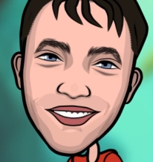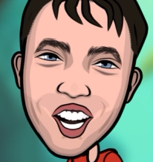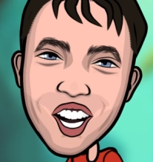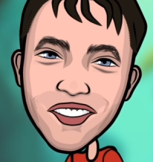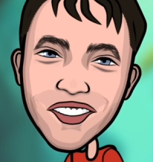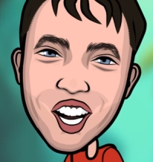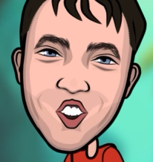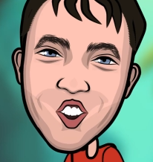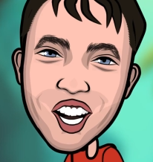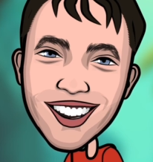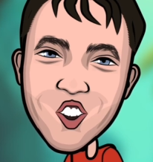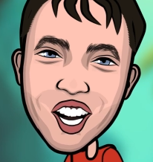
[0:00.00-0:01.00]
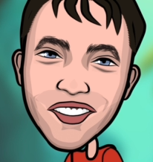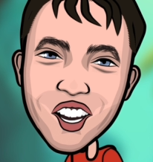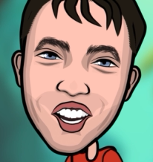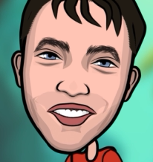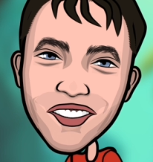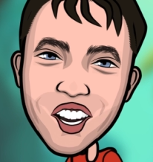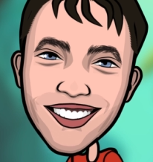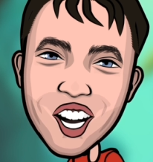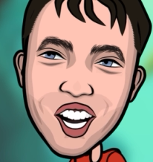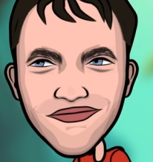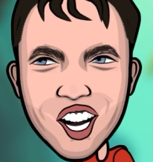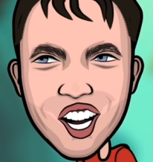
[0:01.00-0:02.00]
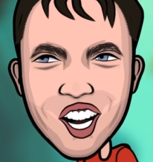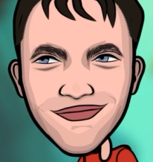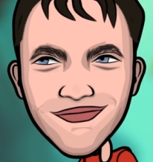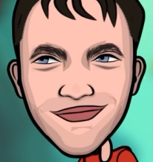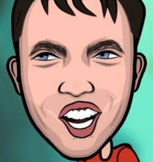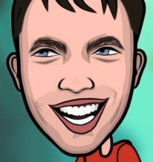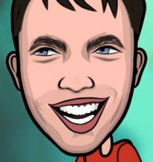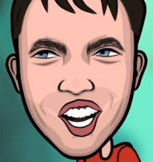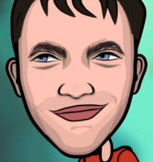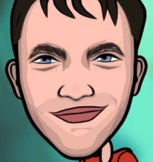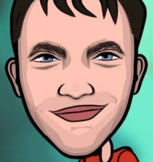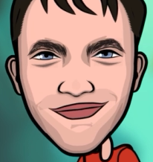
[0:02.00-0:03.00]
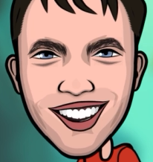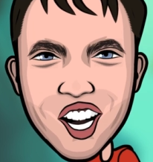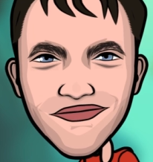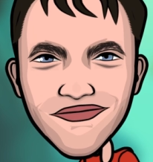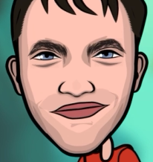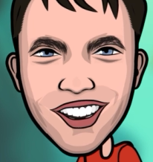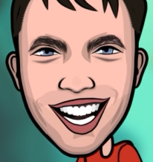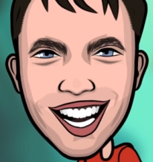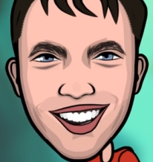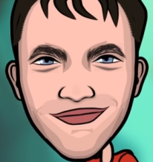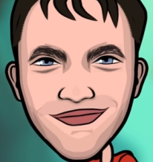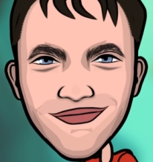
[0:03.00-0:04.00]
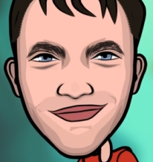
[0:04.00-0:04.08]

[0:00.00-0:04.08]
it's stated that God first created a man, Adam, then the plants,